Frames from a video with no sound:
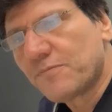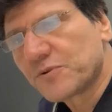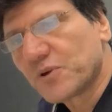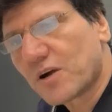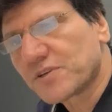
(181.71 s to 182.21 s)

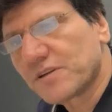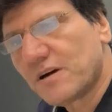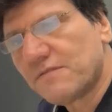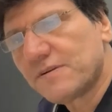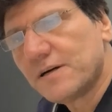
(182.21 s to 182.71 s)
production
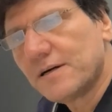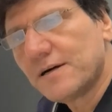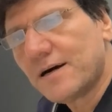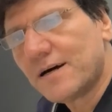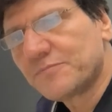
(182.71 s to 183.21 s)
of
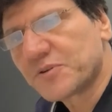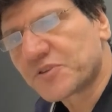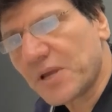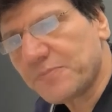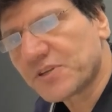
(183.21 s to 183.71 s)
and
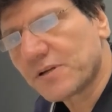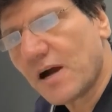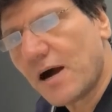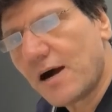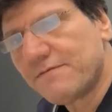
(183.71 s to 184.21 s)
perception
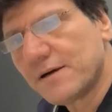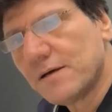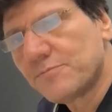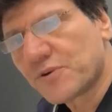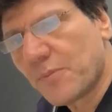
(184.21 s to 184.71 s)
of
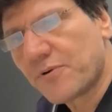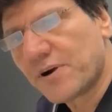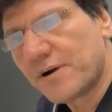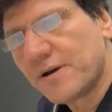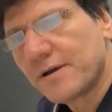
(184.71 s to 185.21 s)

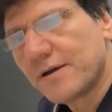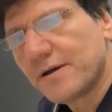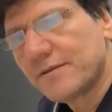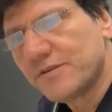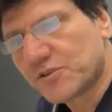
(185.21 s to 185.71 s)
proper
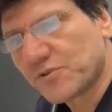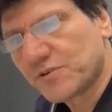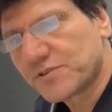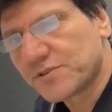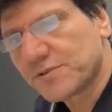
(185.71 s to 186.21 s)

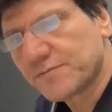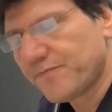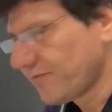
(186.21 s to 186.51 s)
discourse.